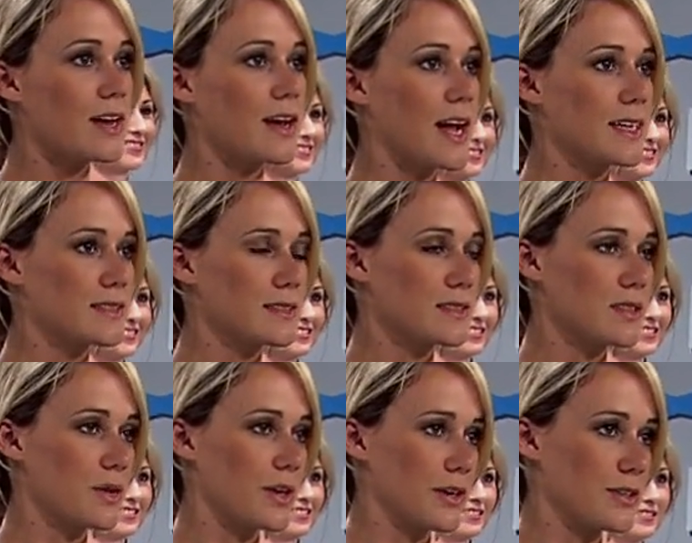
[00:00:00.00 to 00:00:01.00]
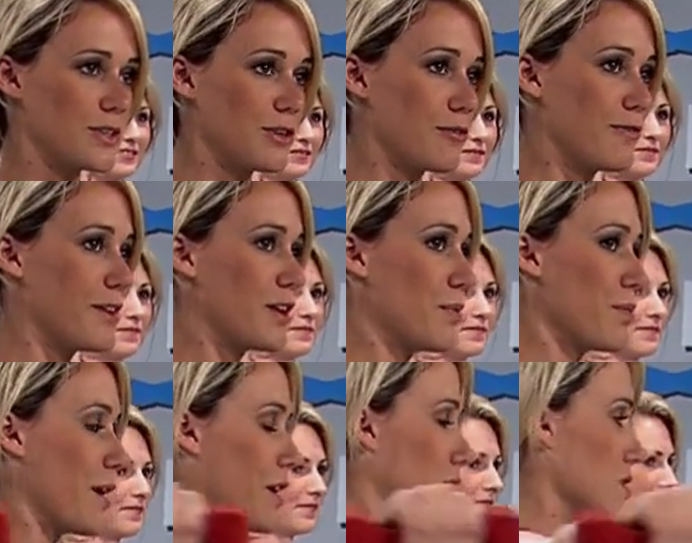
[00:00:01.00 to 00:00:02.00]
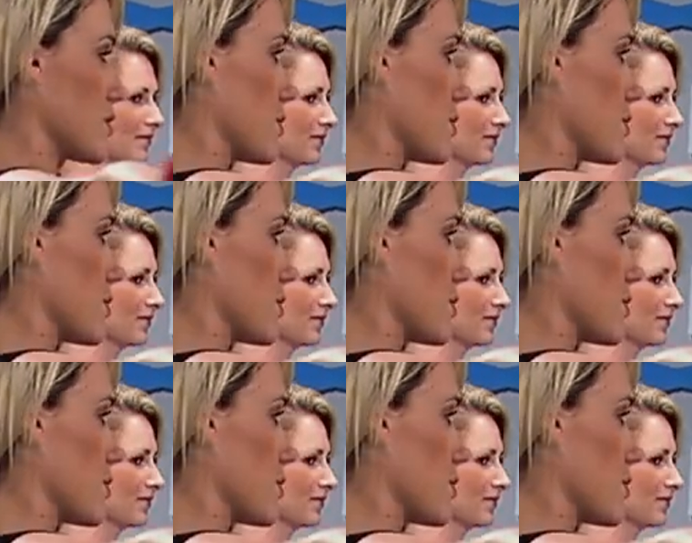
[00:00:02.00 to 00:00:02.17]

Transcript: Nice and slow here. So your feet are planted.